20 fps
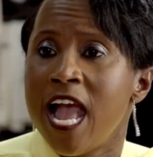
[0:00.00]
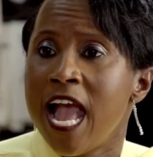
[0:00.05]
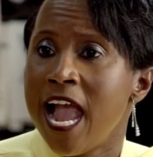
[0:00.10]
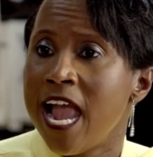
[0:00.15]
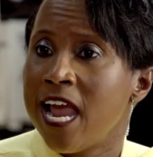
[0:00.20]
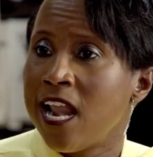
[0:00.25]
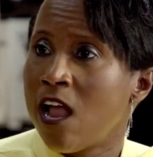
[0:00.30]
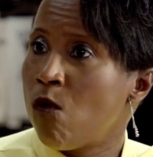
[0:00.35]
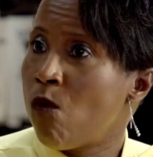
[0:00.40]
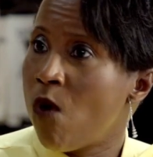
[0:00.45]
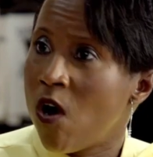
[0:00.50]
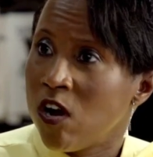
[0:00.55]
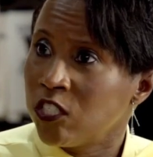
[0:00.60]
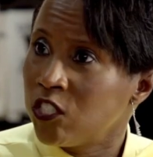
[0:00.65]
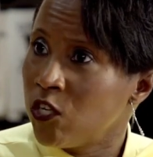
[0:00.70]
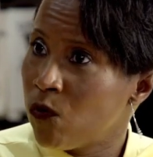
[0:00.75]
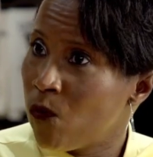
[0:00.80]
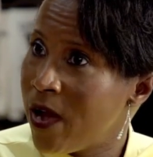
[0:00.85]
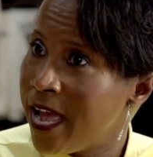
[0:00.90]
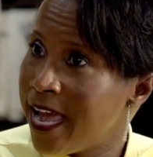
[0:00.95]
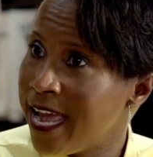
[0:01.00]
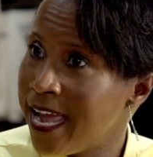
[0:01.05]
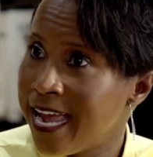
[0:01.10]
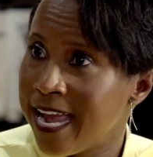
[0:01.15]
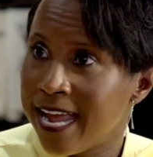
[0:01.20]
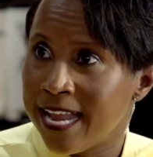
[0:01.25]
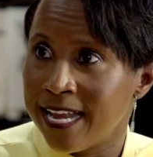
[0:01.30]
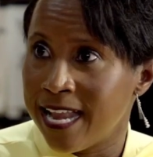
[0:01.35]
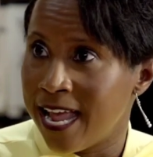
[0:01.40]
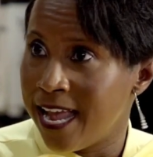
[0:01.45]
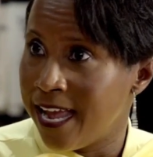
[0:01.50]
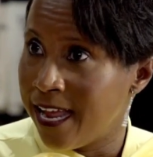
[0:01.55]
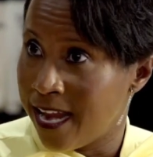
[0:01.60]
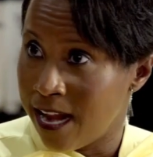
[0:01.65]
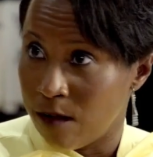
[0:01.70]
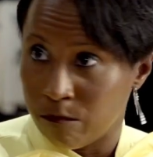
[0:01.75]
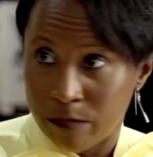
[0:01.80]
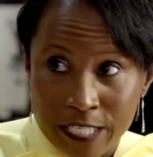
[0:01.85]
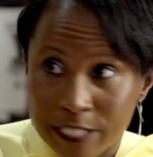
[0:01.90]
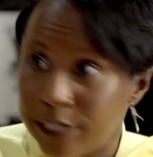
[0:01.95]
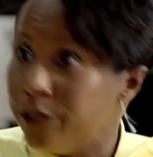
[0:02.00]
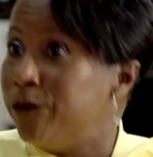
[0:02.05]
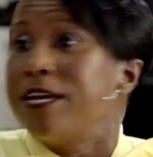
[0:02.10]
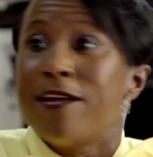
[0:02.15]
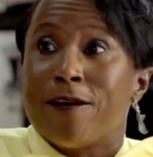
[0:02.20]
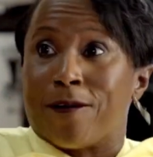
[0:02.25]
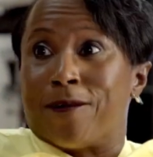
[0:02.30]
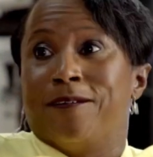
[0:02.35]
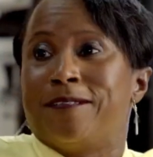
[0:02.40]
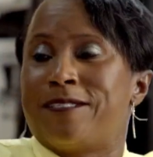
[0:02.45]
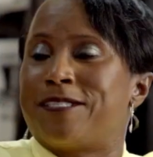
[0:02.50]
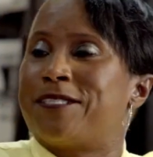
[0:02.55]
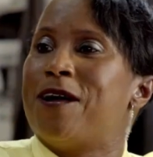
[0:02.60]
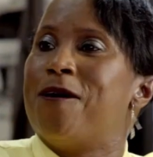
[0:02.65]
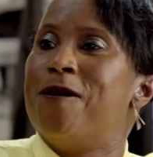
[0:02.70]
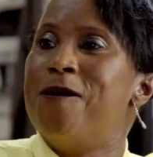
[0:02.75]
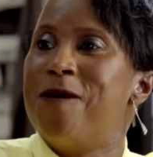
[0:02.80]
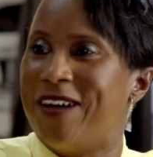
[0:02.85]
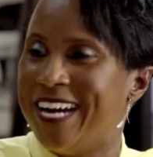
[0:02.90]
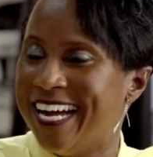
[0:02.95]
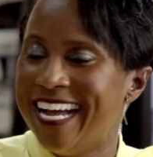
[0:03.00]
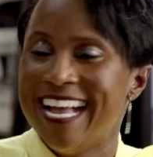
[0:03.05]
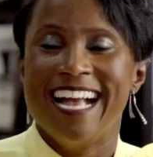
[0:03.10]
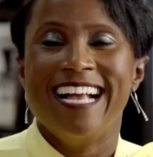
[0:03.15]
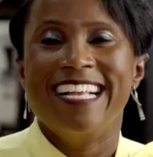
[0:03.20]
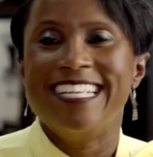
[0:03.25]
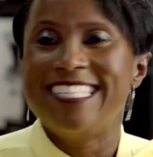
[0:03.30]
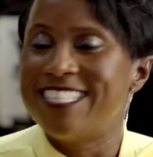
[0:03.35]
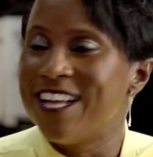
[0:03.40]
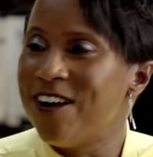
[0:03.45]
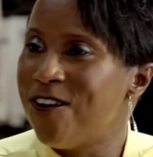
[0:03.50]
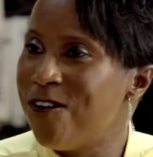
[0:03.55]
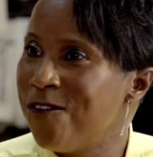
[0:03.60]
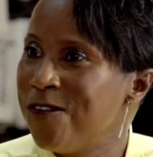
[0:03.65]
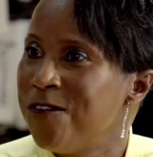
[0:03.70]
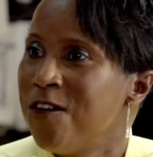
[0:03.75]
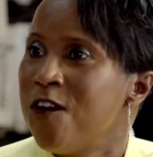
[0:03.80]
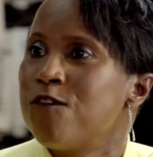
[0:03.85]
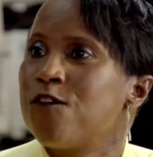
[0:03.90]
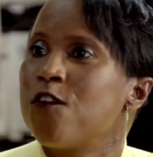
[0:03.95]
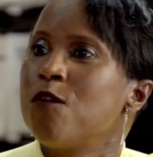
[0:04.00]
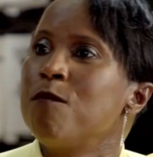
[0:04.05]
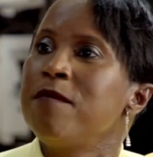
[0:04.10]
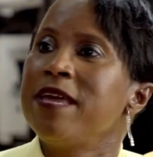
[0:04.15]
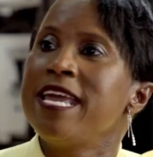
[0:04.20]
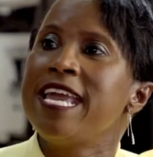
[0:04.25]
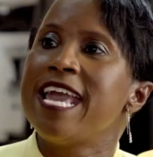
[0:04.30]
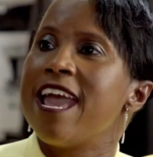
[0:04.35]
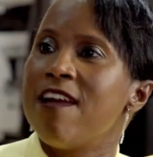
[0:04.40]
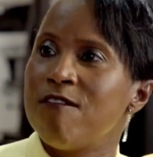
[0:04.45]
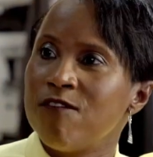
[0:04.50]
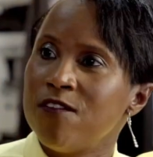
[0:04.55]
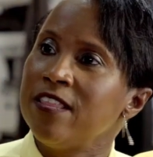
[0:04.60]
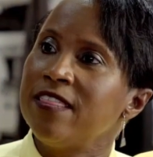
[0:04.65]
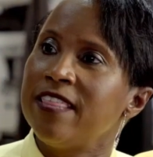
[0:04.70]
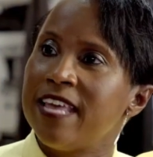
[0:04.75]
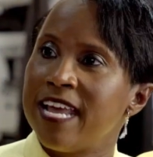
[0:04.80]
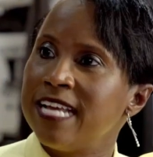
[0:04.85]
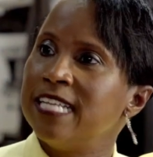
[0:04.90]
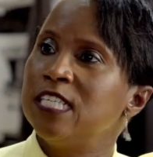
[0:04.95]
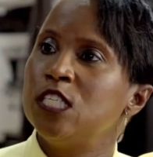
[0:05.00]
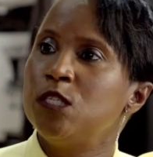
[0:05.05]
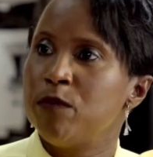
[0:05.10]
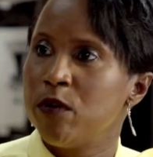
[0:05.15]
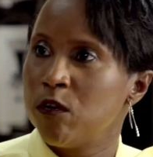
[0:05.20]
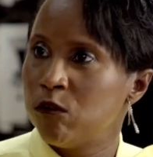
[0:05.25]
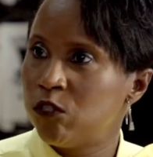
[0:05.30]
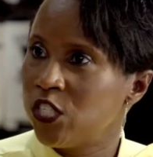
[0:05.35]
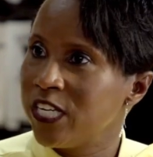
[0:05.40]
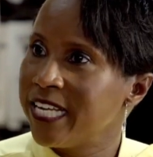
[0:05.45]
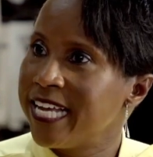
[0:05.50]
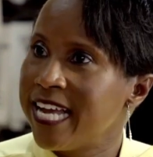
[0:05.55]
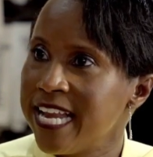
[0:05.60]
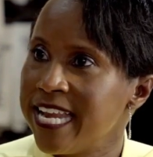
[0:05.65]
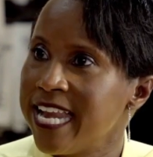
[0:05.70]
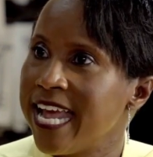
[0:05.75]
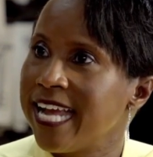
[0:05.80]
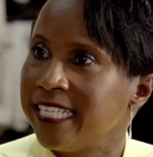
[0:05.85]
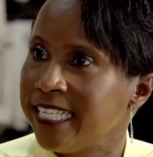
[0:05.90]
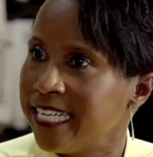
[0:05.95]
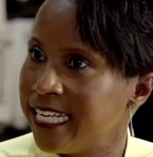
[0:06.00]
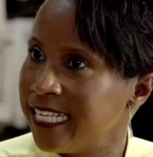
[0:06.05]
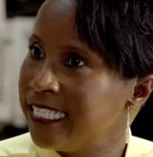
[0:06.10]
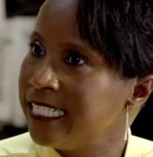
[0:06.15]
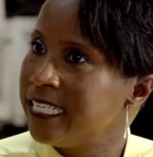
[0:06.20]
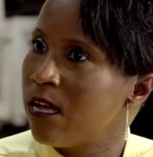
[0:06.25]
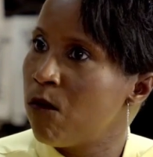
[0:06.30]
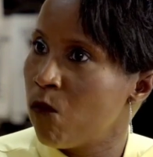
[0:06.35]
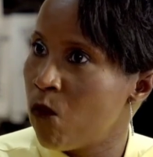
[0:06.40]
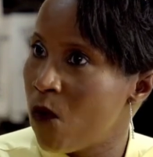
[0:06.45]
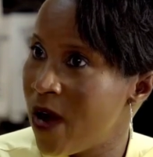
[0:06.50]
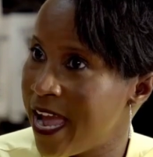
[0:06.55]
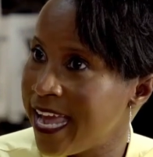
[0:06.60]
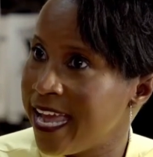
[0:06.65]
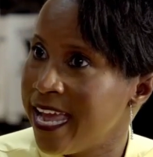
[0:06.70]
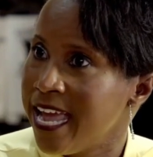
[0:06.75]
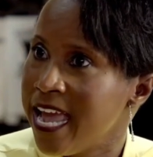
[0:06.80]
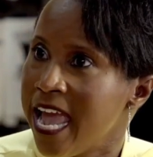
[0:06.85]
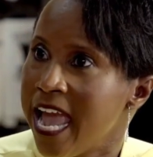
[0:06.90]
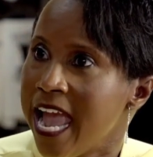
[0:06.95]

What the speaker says: And I walked away and I'm still here. So for me, everything is spiritually connected in some way.